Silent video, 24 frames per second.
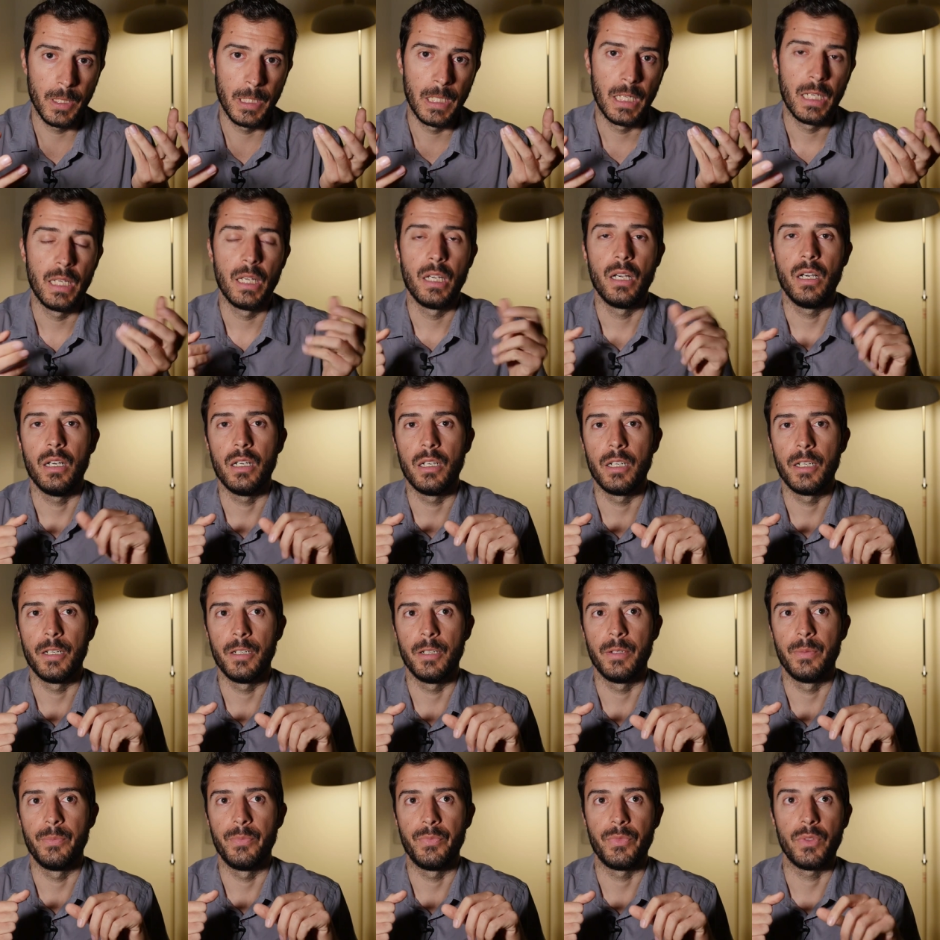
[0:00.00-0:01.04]
Um,
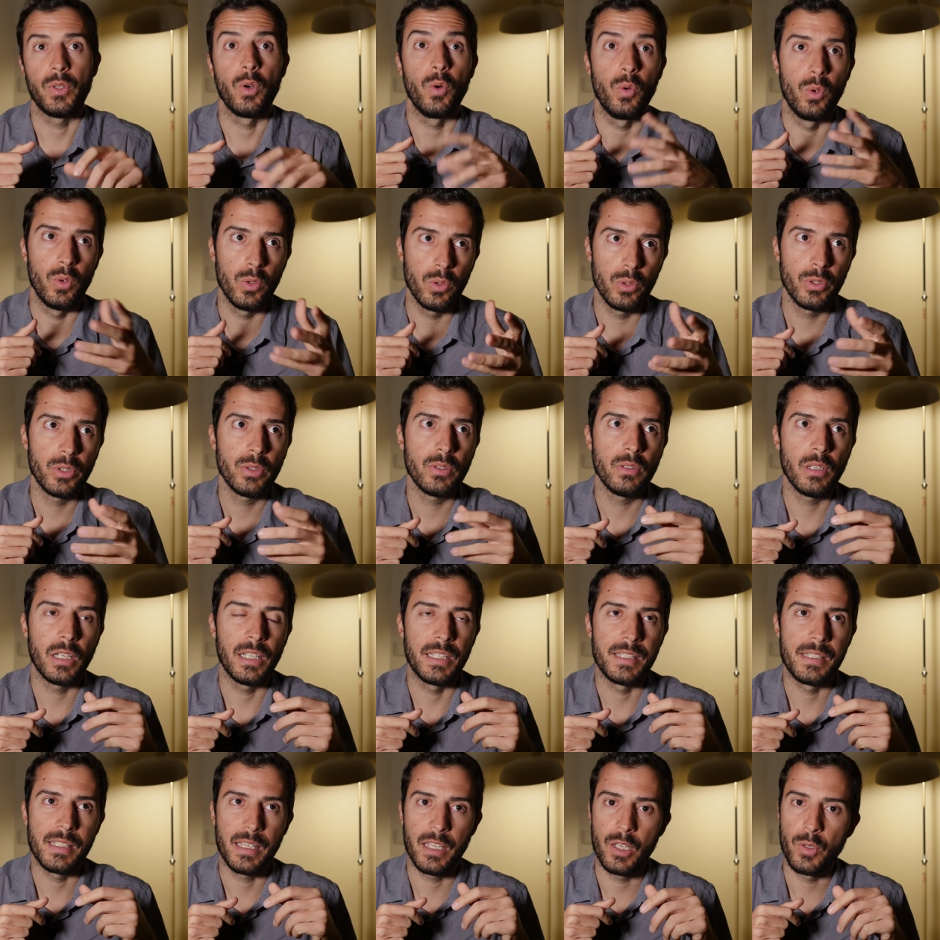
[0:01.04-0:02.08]
or let's
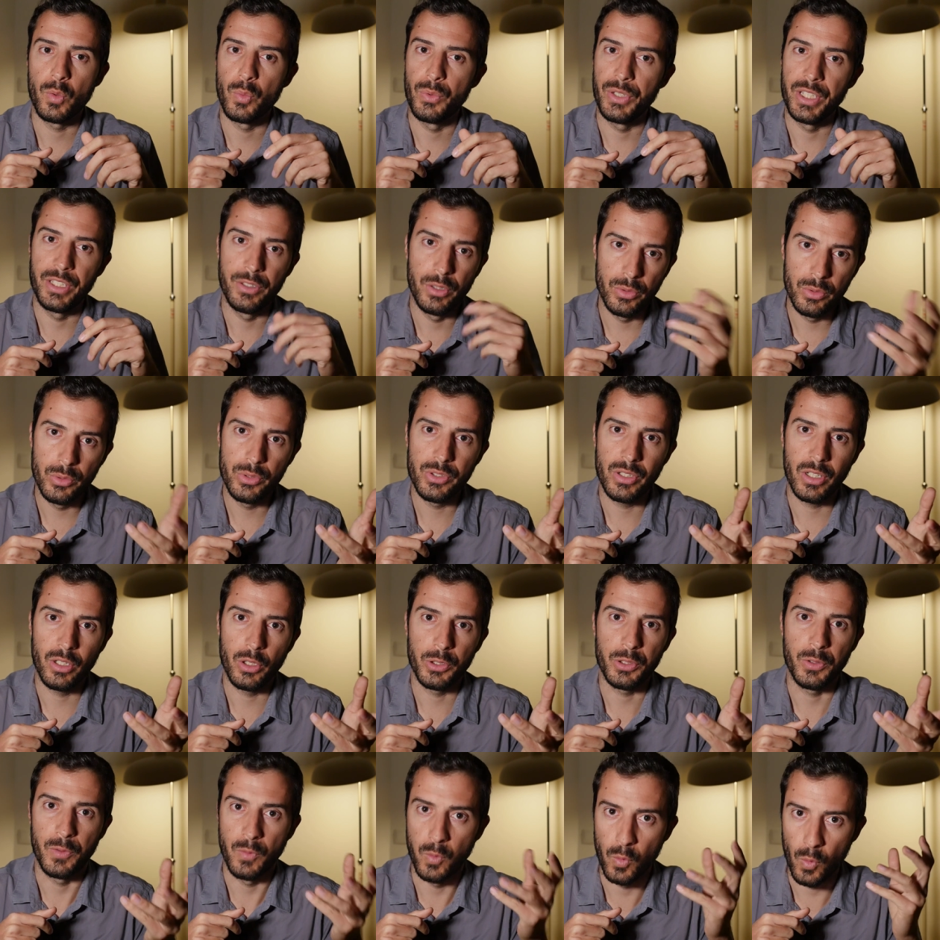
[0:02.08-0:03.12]
say we use a lot of
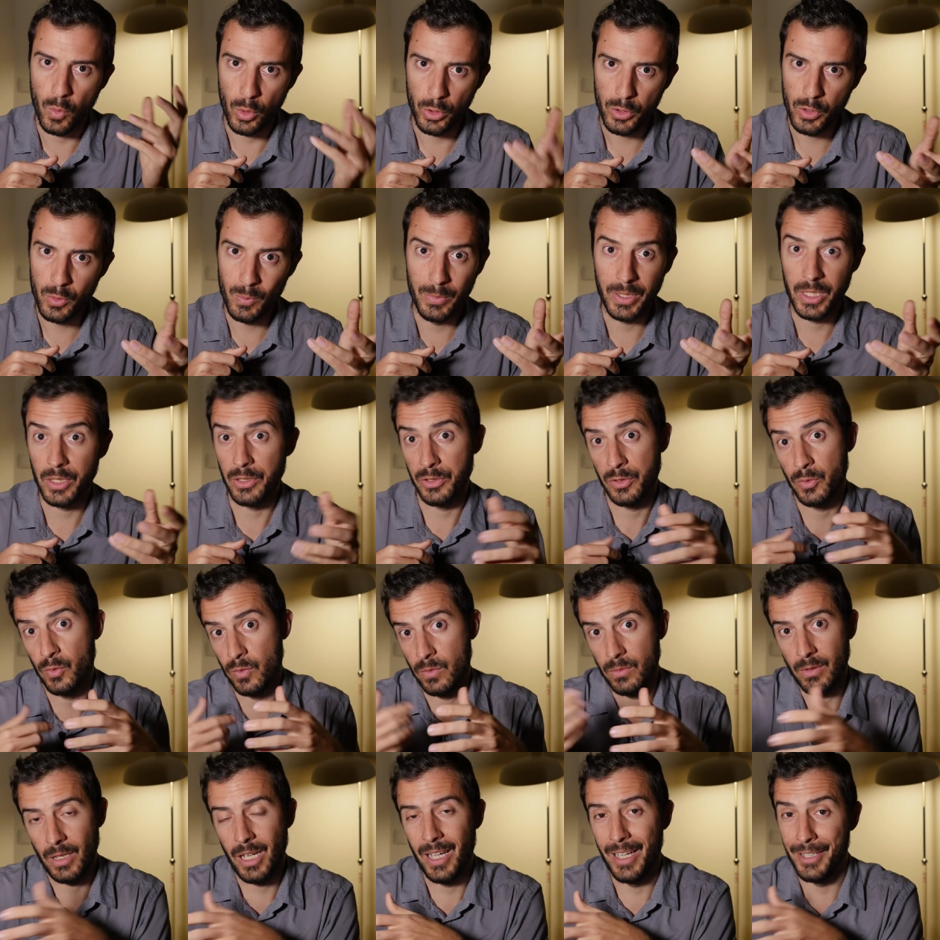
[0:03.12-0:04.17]
wood because
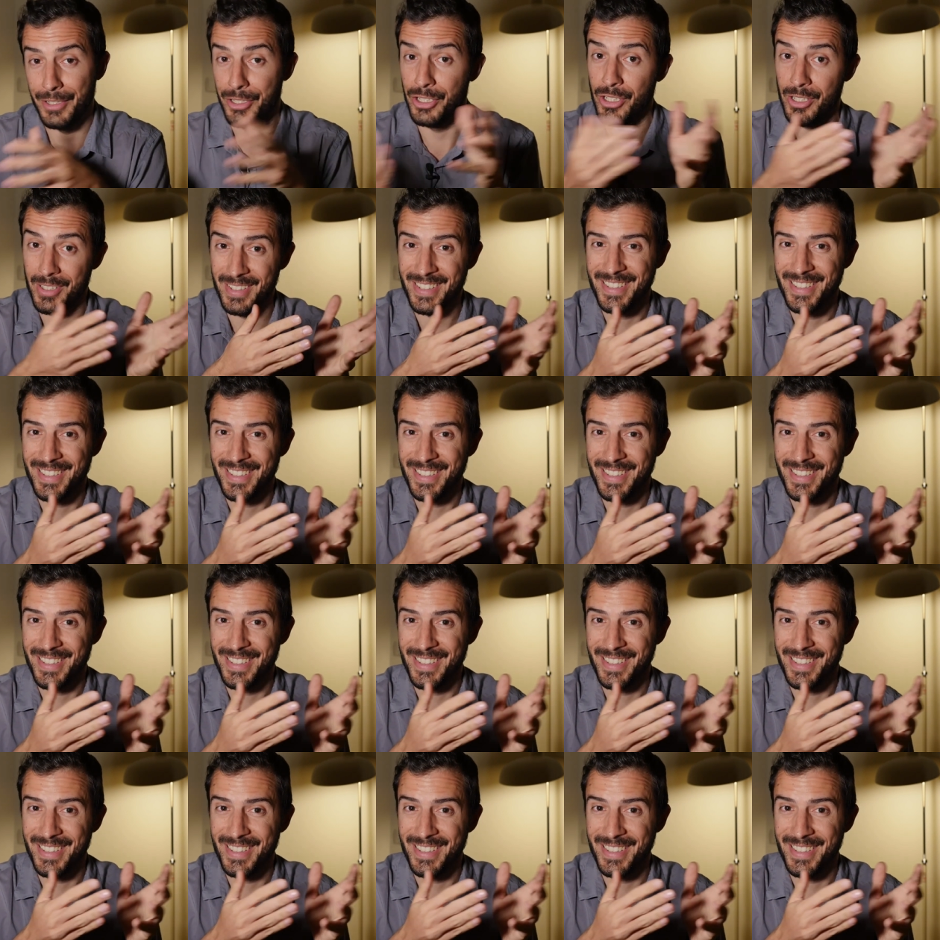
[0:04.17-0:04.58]
I just said